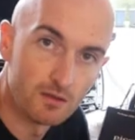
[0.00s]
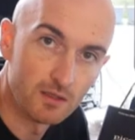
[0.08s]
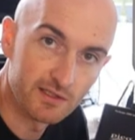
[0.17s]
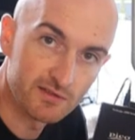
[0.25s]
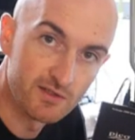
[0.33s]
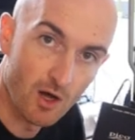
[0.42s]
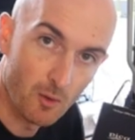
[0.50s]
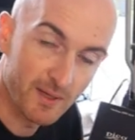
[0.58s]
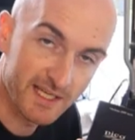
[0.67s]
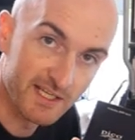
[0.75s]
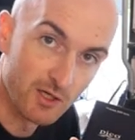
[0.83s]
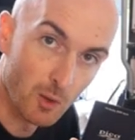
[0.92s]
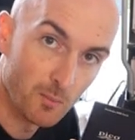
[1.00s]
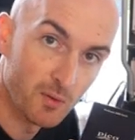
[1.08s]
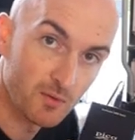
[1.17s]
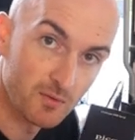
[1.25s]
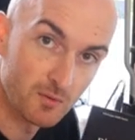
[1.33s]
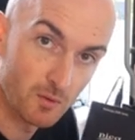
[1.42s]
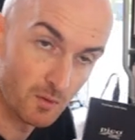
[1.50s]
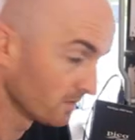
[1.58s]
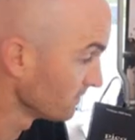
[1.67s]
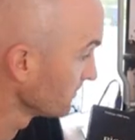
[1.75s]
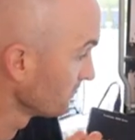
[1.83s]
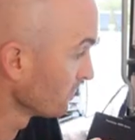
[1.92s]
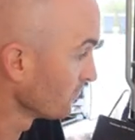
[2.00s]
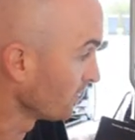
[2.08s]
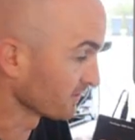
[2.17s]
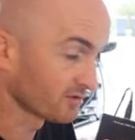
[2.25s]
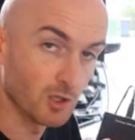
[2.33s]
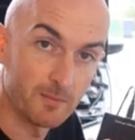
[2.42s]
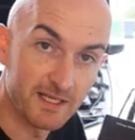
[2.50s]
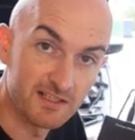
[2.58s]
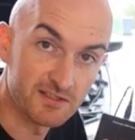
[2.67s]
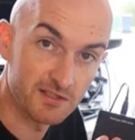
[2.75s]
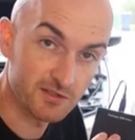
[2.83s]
but it's not picking up what's coming into